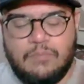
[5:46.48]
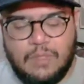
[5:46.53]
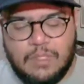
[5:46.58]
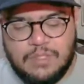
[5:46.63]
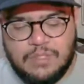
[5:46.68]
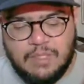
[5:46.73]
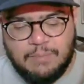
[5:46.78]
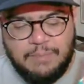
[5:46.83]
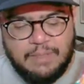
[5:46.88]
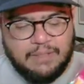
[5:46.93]

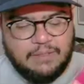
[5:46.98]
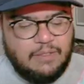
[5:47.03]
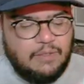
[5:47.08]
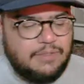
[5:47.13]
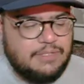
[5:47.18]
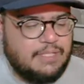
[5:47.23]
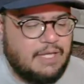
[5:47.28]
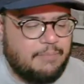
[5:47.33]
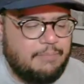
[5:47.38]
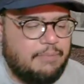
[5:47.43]
So I picked
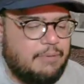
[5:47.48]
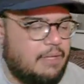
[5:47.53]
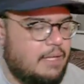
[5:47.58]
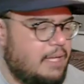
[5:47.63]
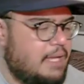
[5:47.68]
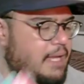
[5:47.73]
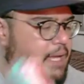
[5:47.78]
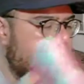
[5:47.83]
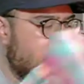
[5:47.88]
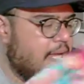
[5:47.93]
those up.
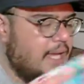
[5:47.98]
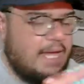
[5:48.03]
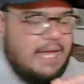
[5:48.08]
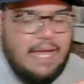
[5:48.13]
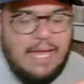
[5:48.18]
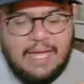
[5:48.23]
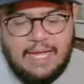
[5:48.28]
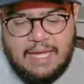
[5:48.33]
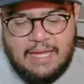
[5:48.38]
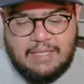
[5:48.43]

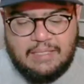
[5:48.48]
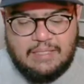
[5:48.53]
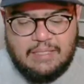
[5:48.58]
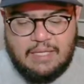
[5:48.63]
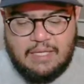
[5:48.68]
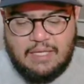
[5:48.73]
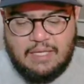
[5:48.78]
And